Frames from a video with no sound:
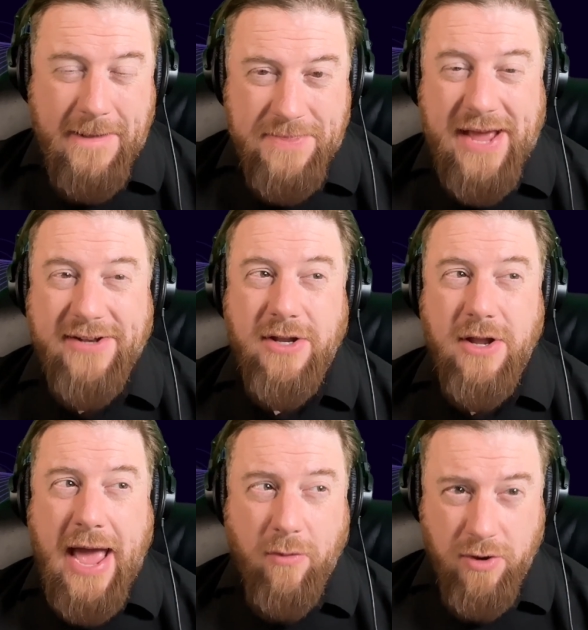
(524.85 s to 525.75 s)
that
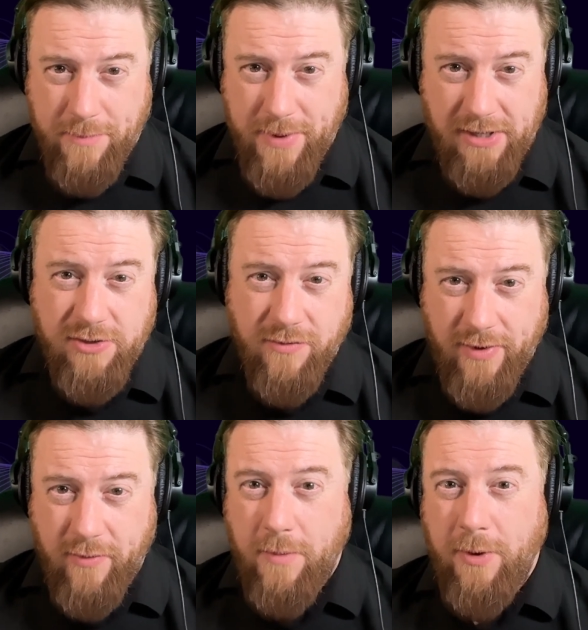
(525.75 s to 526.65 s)
out of the box are
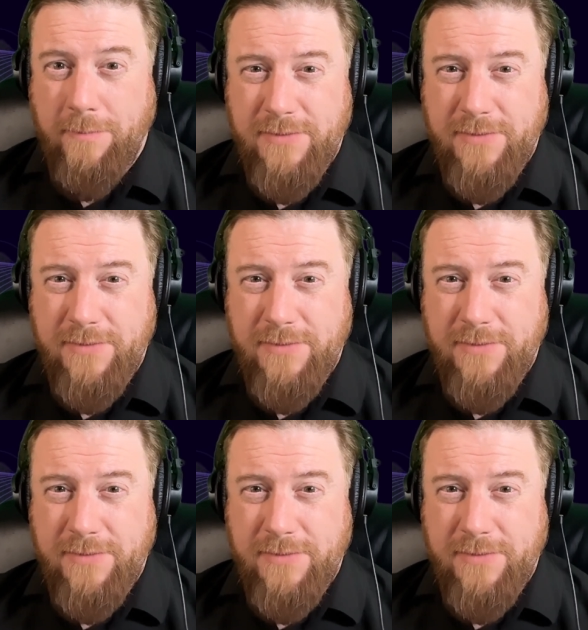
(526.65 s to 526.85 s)
vulnerable.